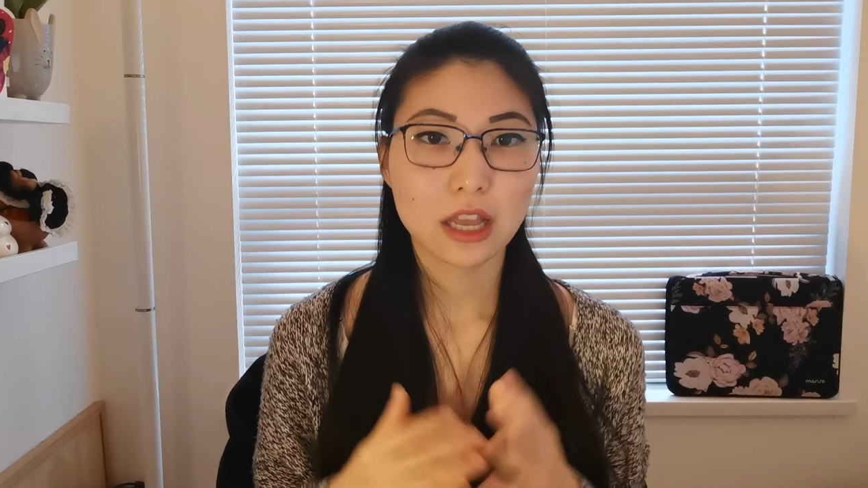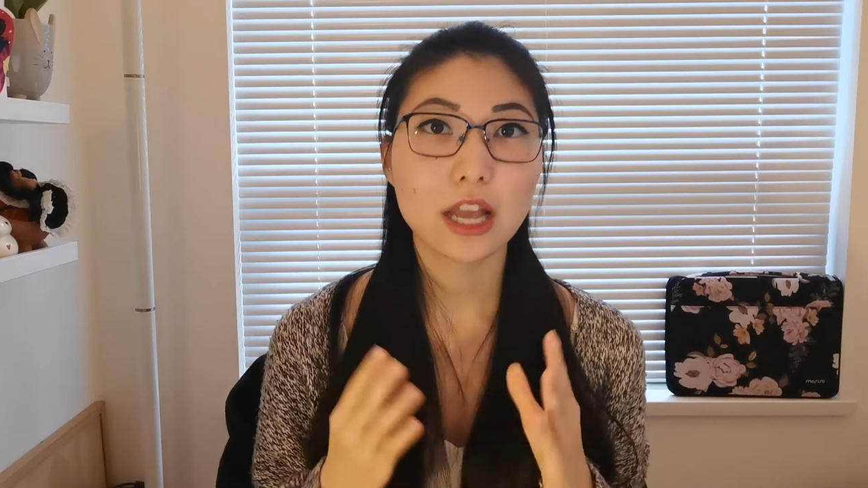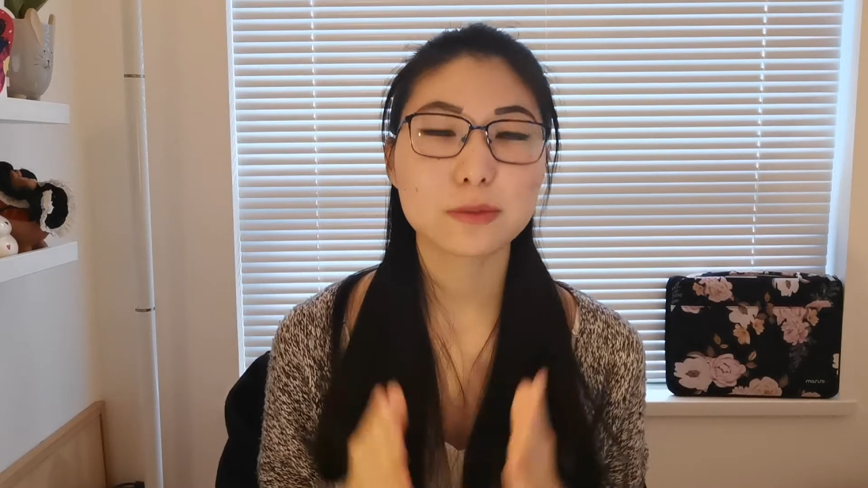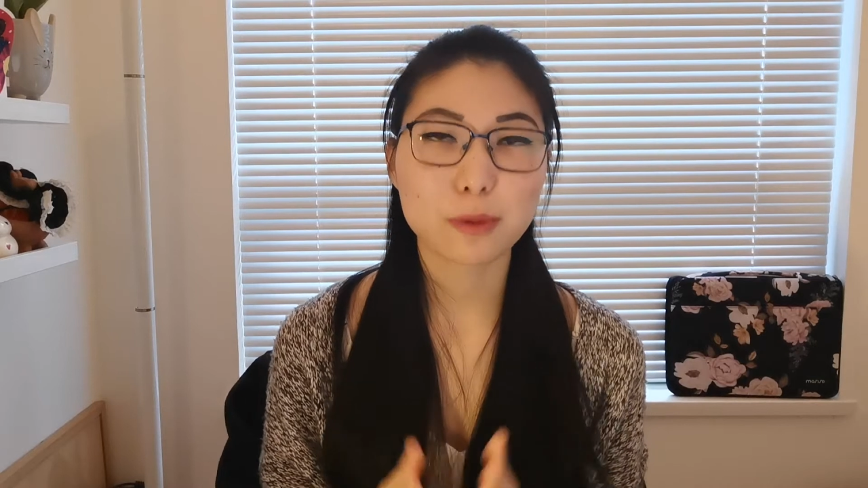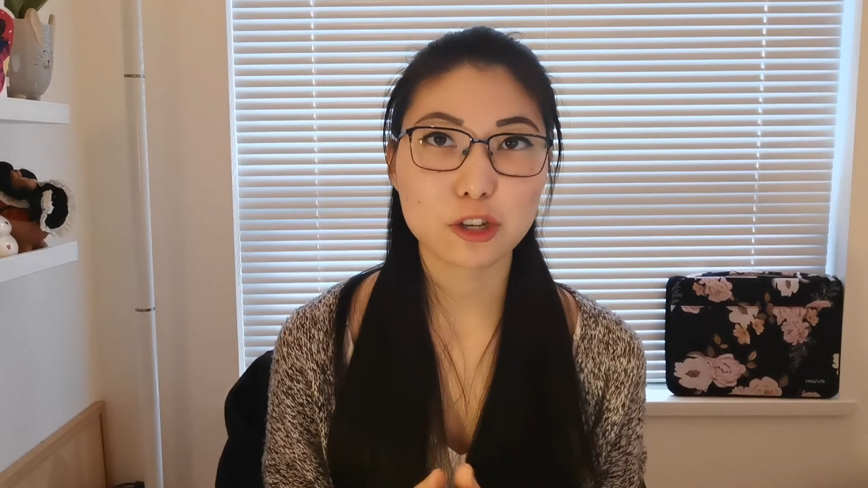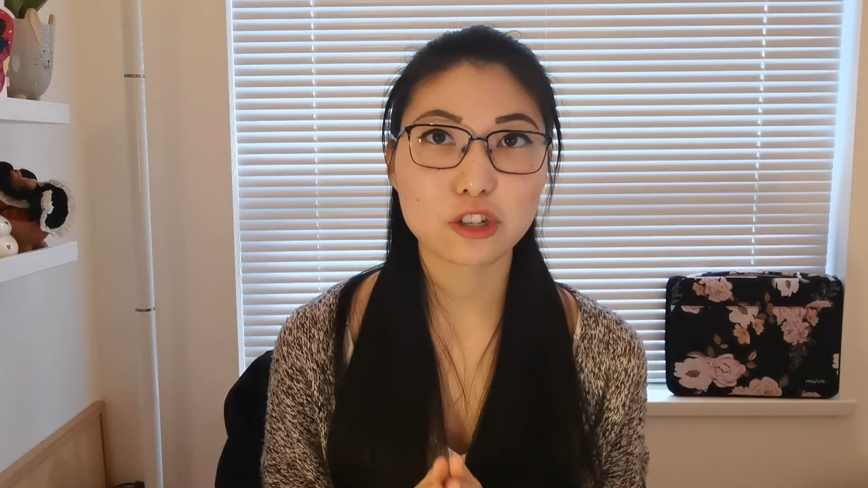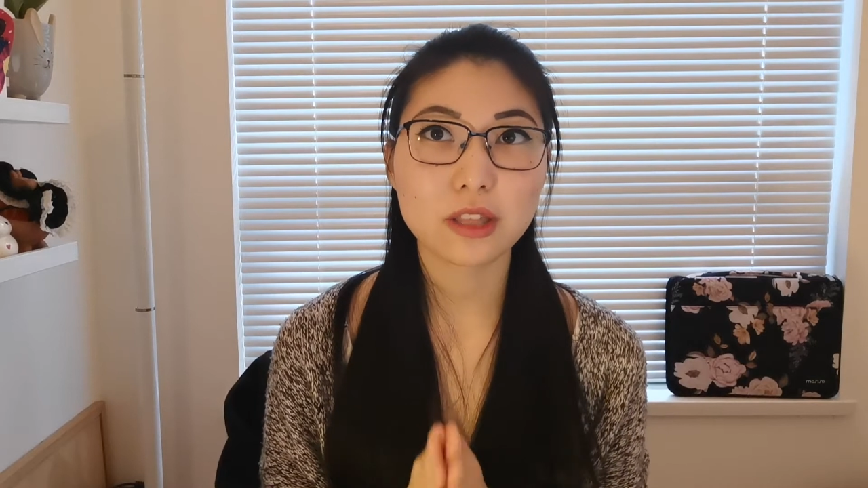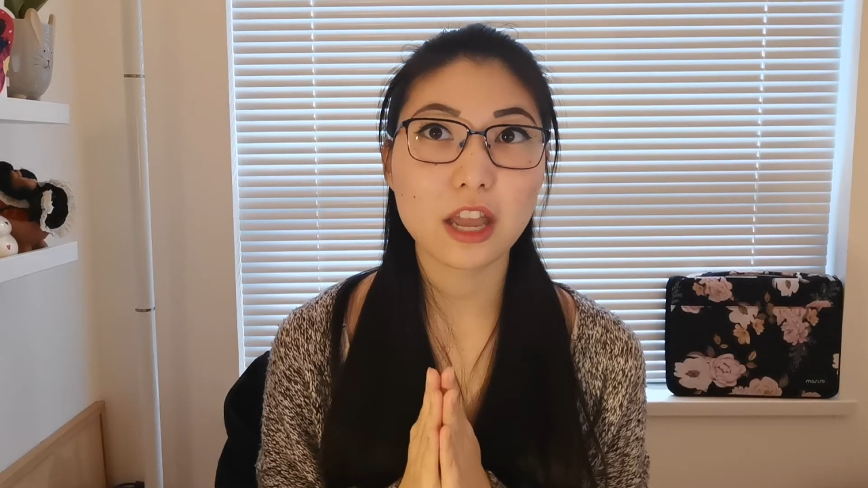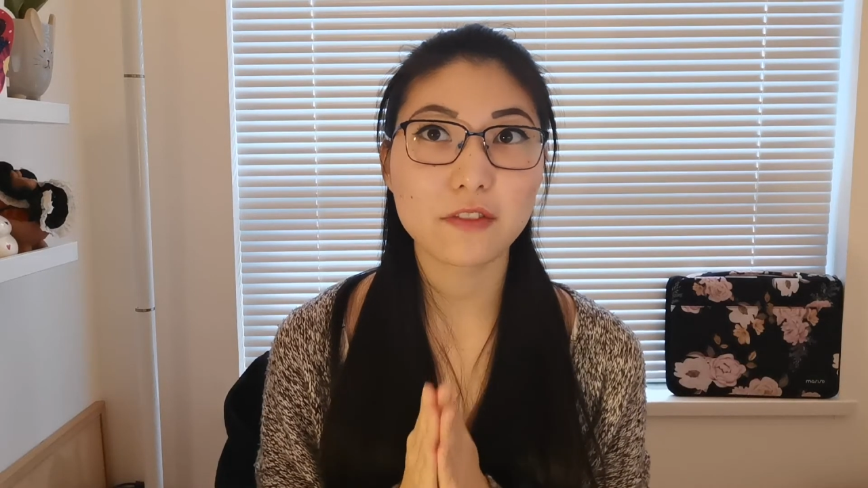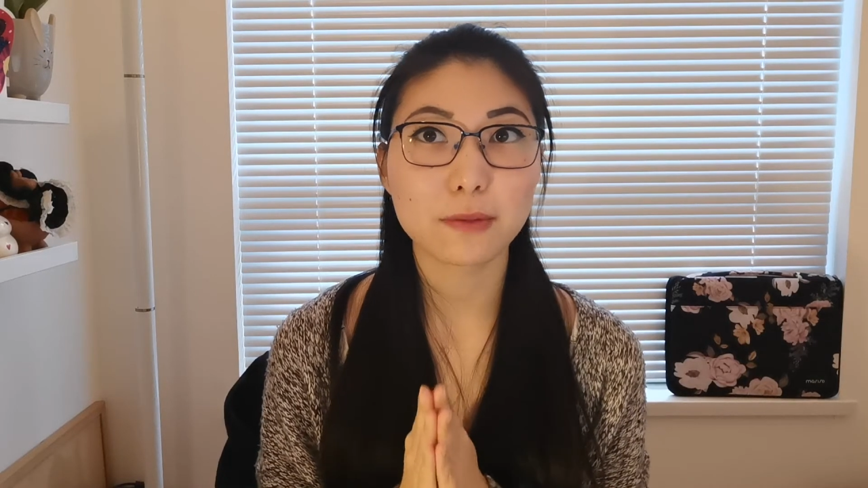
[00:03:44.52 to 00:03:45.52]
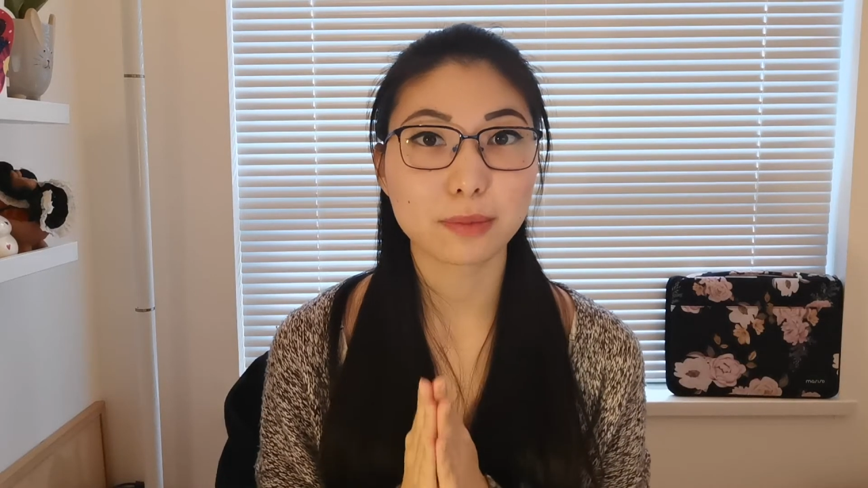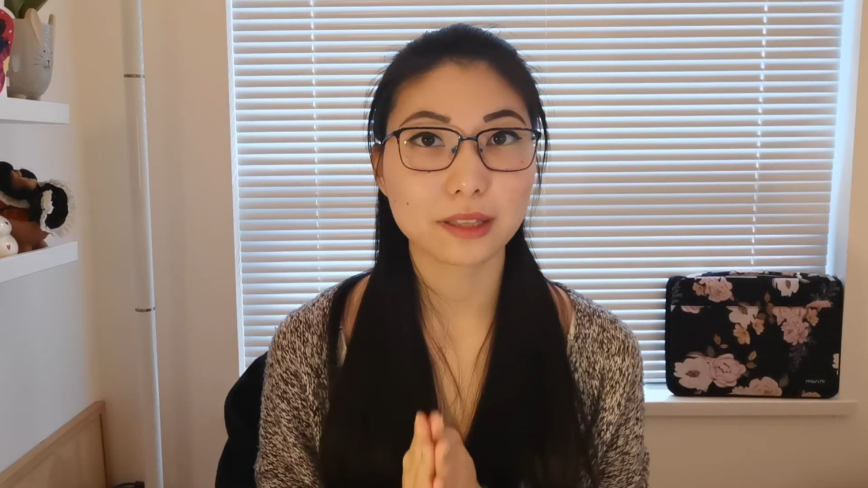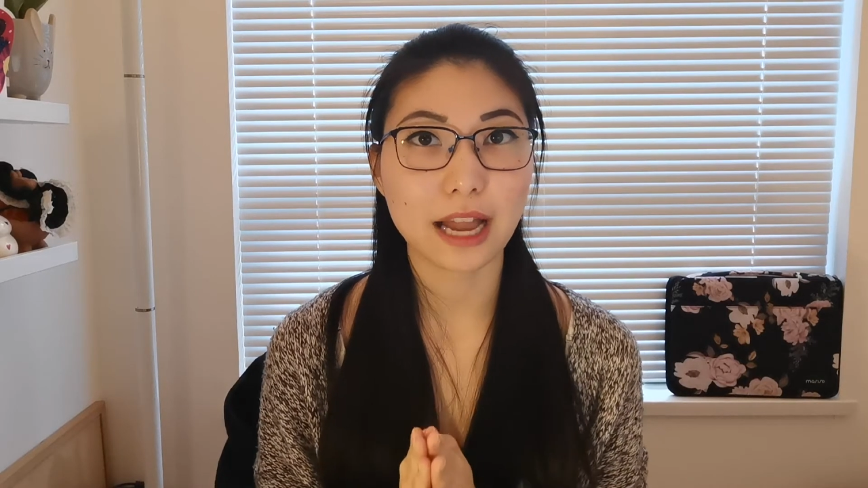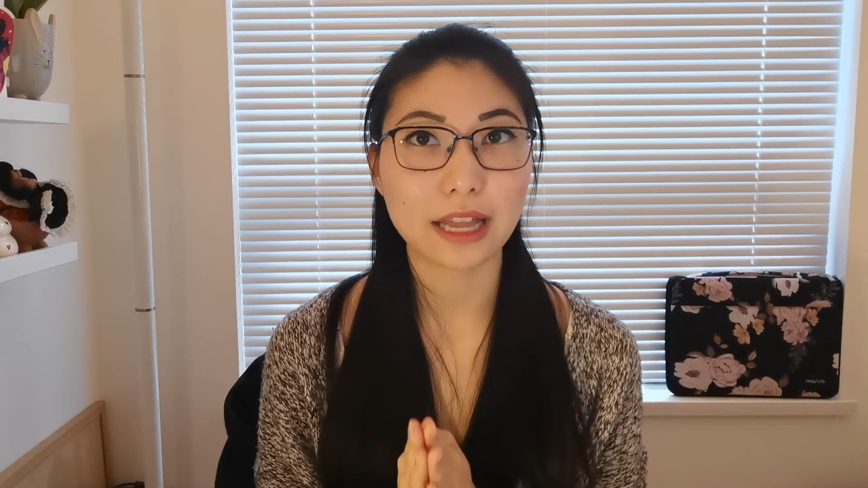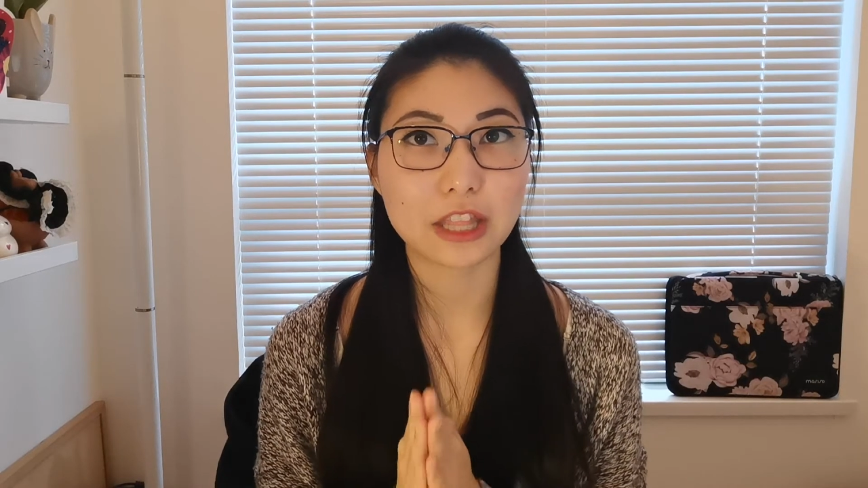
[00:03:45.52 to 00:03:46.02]
especially if you
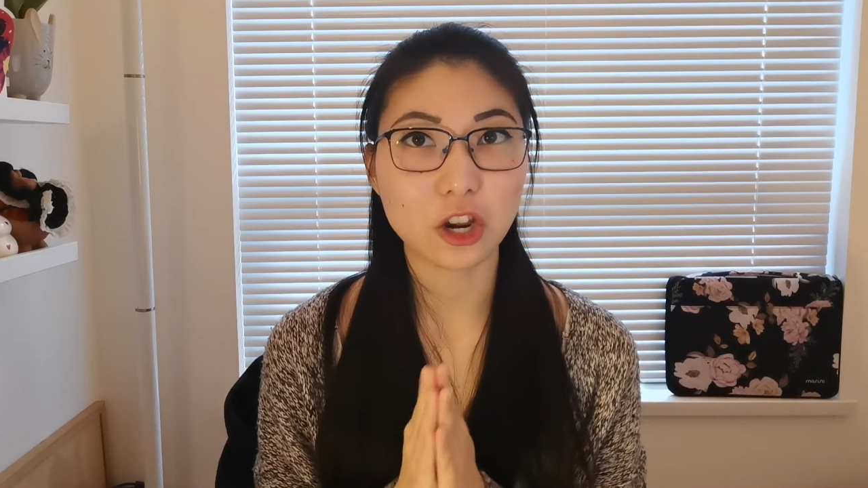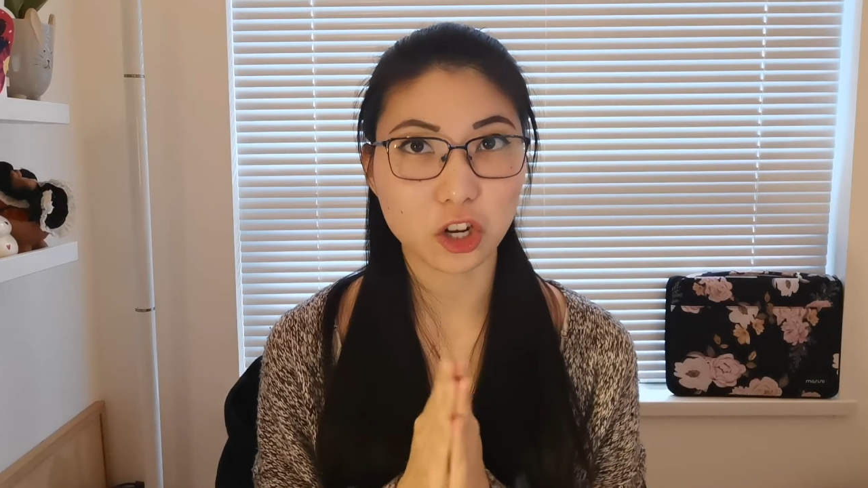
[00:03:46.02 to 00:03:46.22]
plan